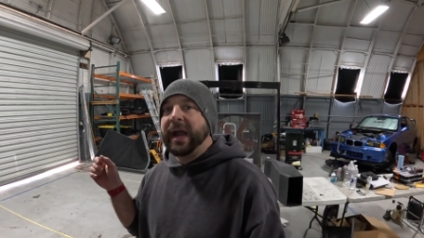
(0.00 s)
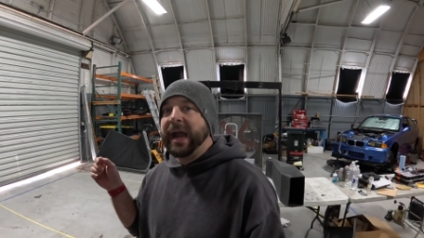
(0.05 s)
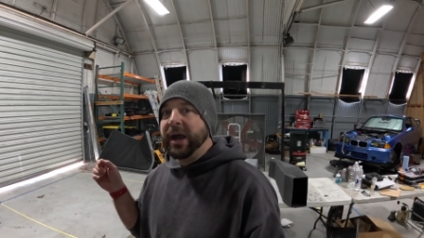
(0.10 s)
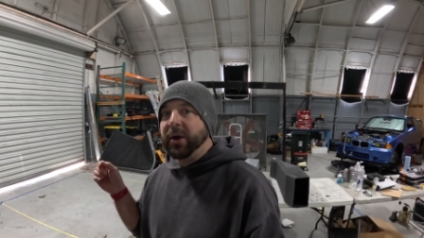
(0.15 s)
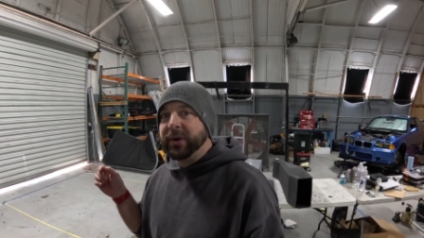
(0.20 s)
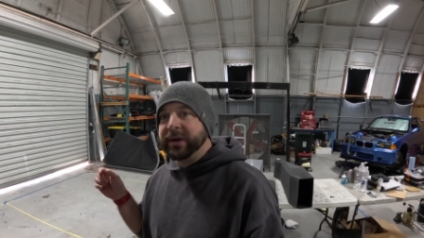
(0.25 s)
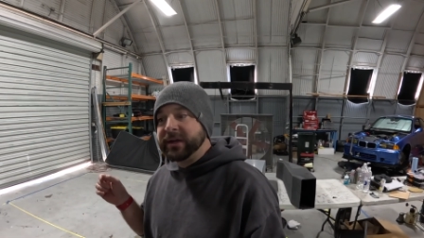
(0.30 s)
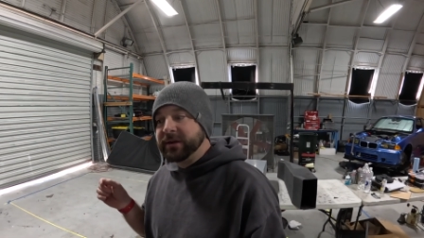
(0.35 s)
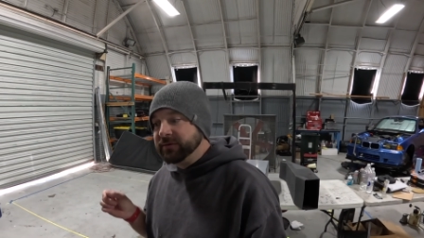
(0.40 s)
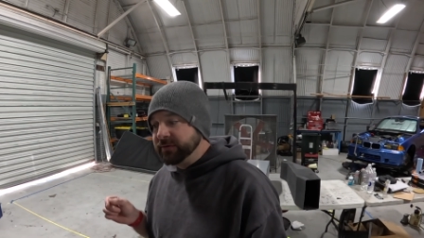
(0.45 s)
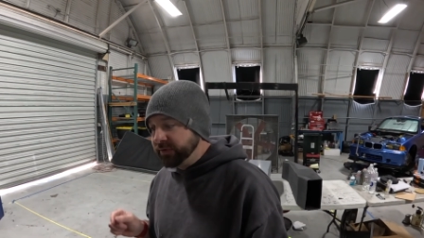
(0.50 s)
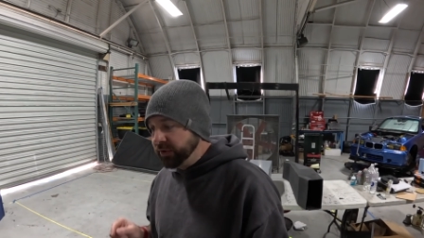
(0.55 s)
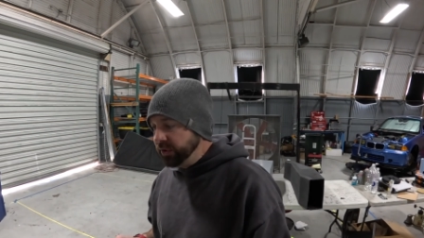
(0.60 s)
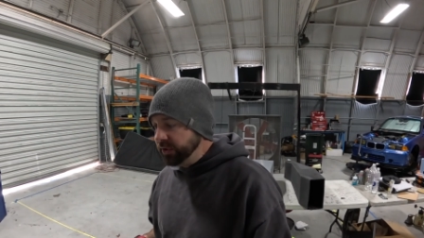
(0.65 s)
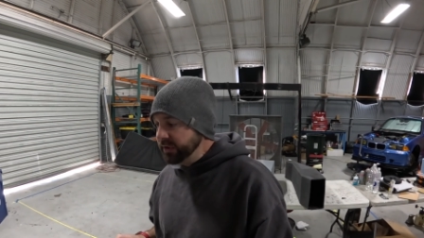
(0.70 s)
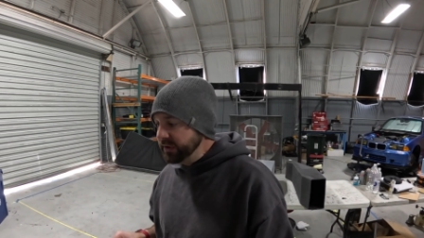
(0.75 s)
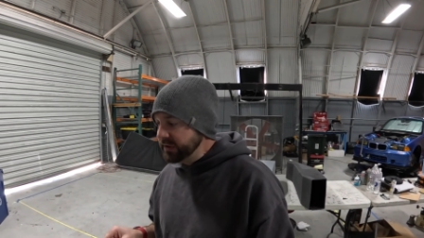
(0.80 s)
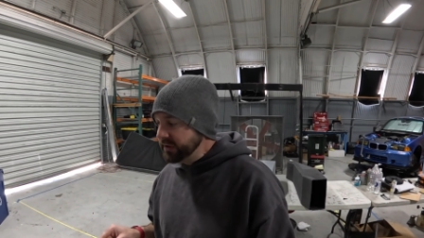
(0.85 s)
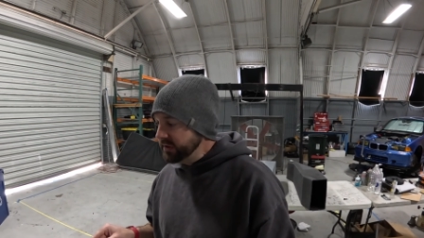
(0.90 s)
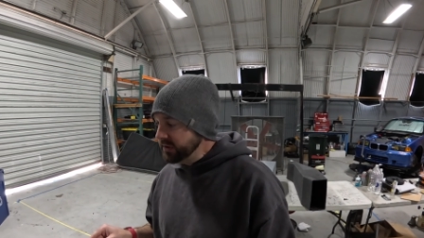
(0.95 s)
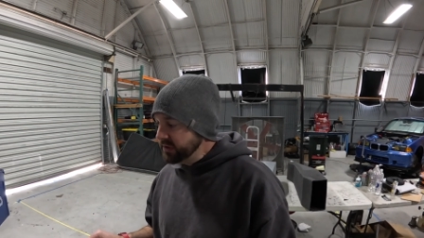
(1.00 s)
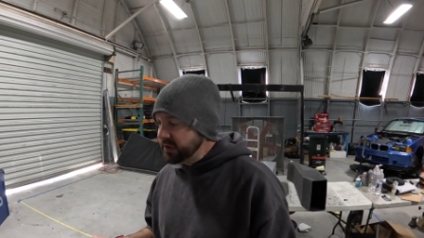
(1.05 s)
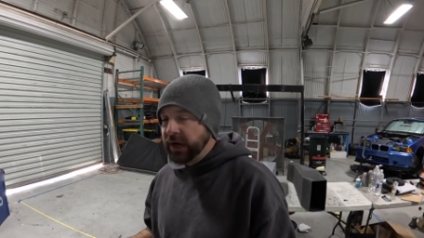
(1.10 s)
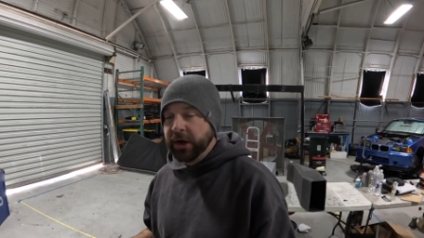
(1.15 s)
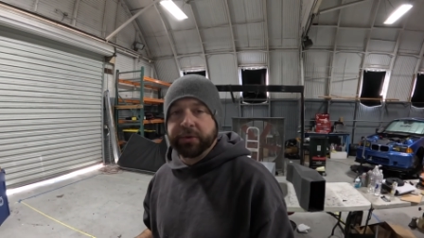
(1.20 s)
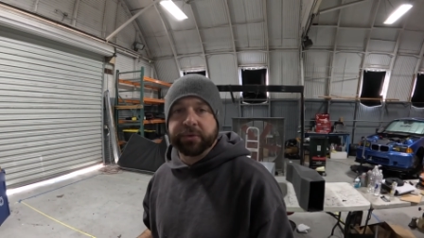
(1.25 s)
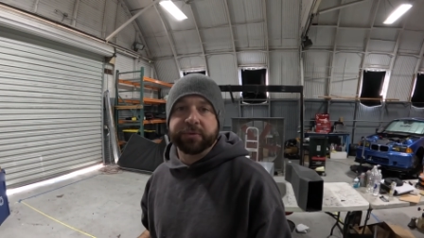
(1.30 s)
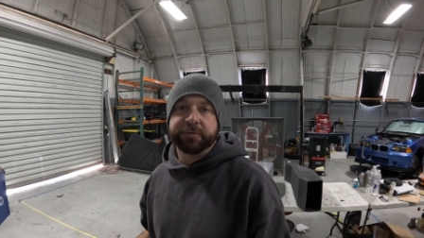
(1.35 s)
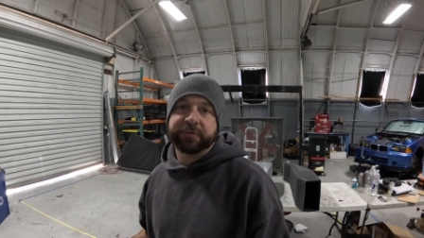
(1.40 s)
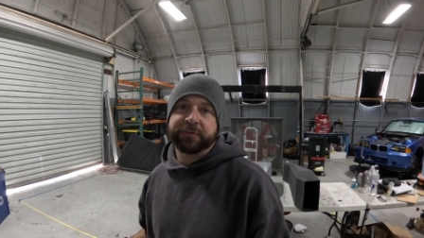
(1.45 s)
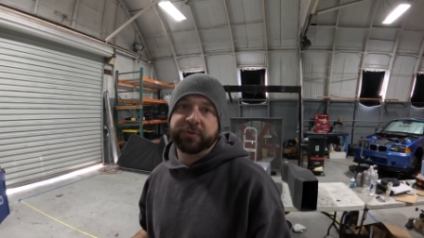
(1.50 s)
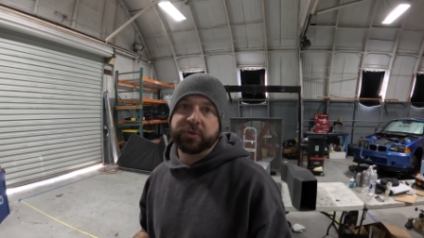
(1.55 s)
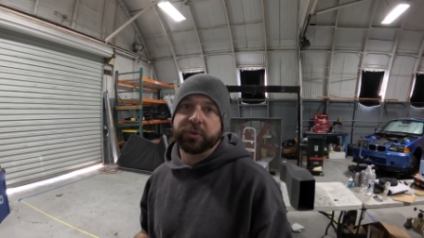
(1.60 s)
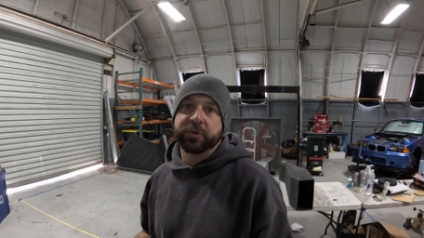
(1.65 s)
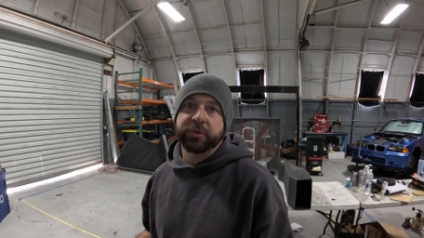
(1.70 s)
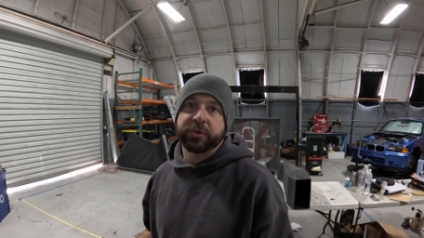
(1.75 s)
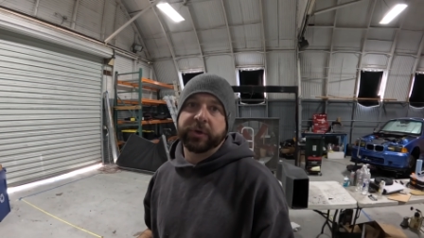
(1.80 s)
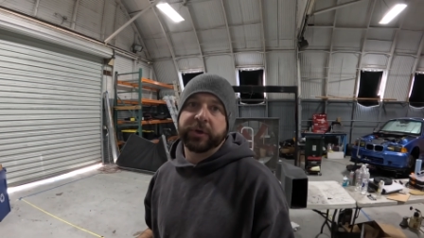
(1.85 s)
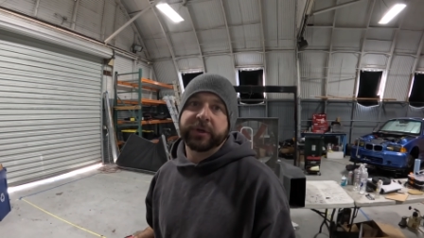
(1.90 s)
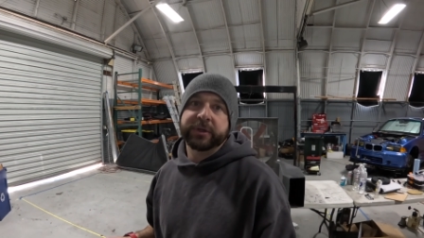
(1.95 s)
how I converted to the tunnel
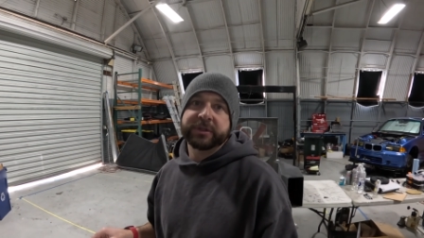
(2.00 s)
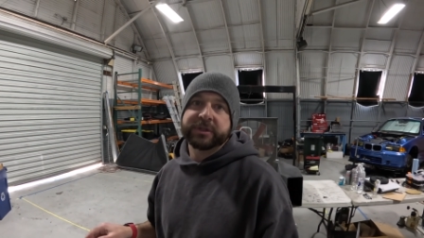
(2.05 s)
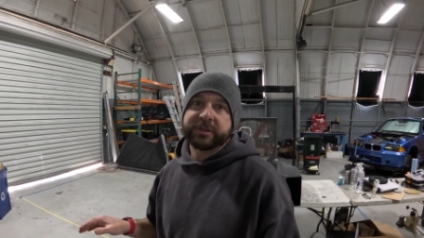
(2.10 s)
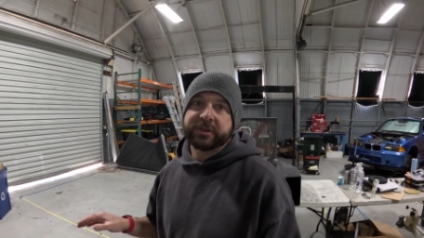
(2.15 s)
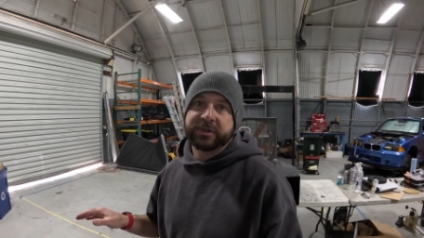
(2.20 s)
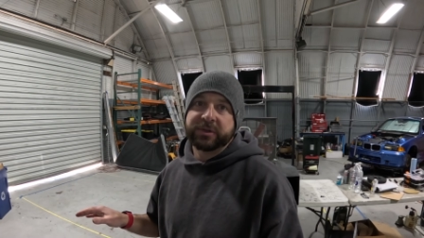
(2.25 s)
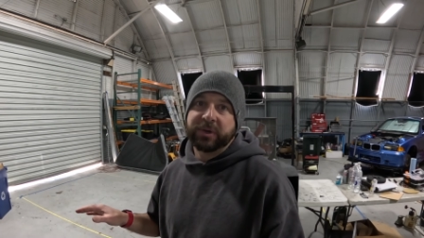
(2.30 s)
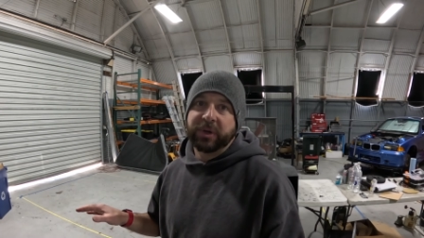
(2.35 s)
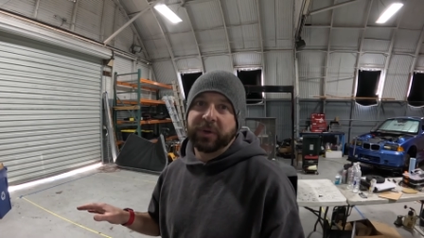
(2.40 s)
floors